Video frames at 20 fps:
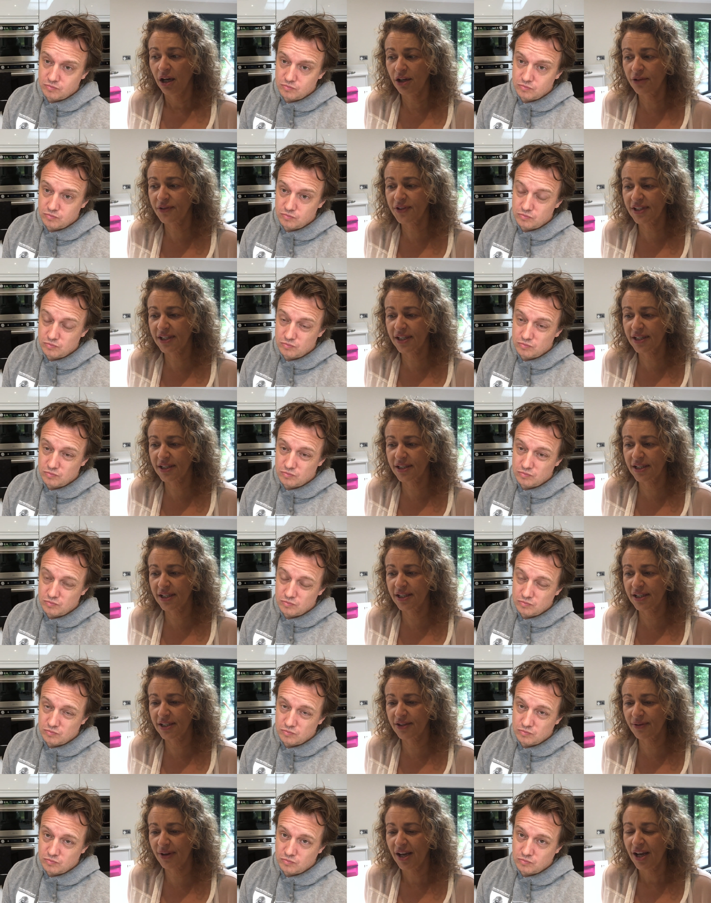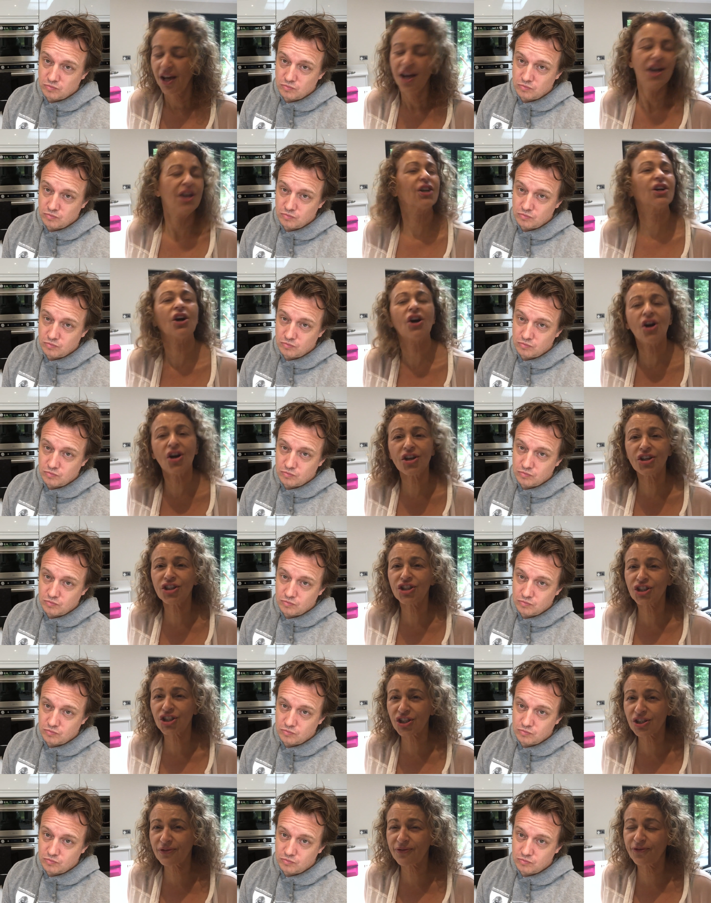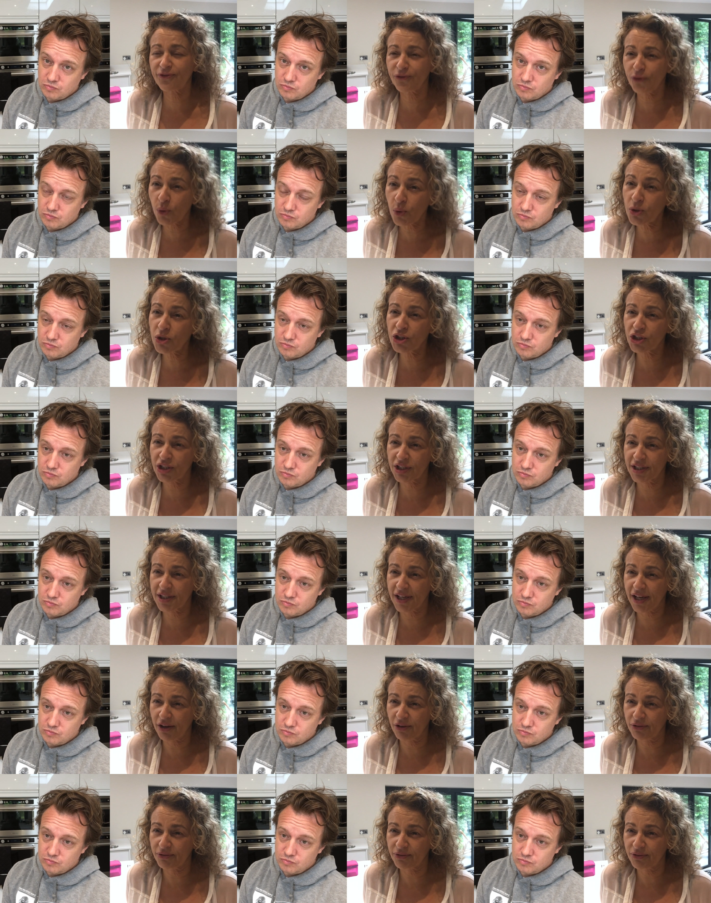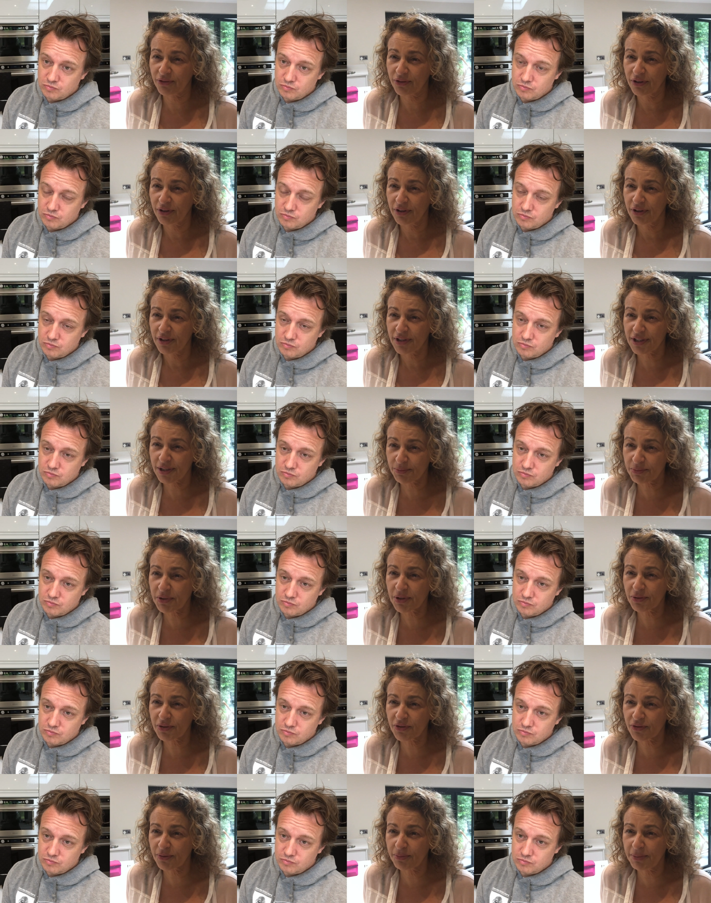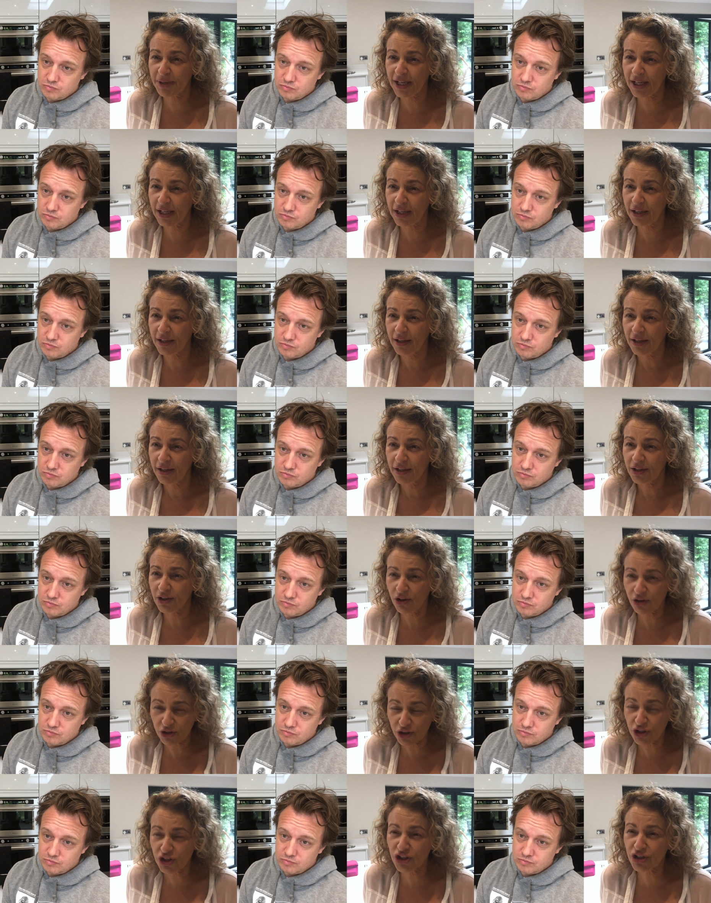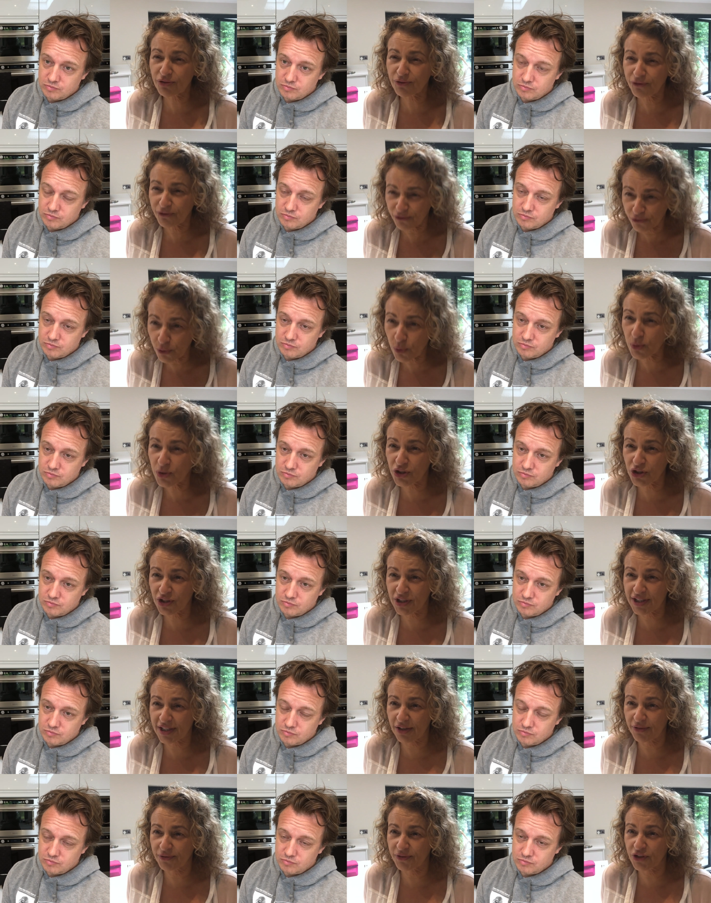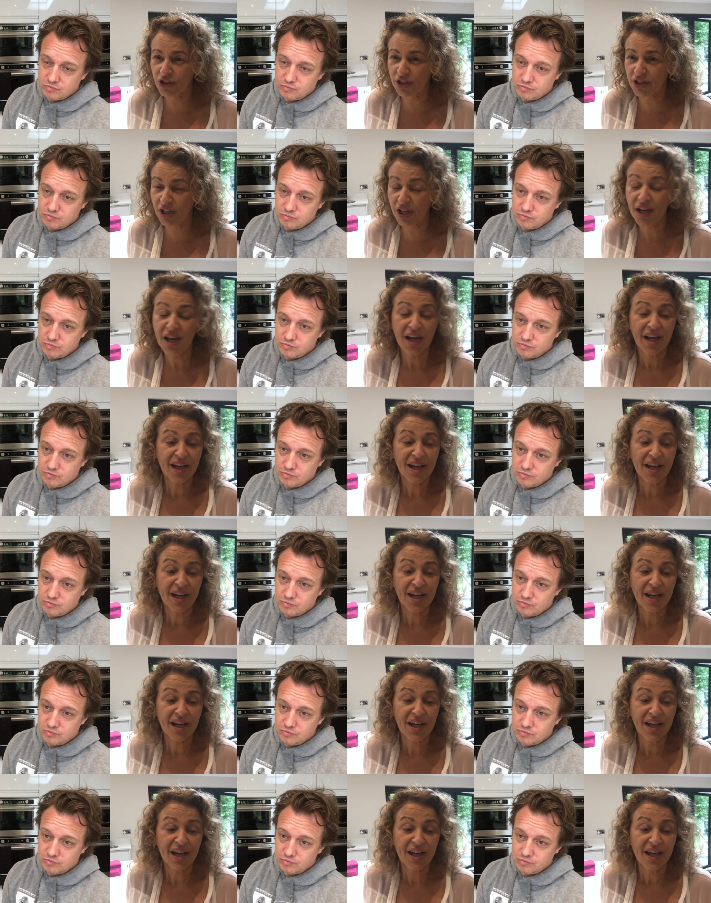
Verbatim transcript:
Speaker 1: over 16 years, can't you just force yourself? Sometimes for me, can't you just force yourself and just go,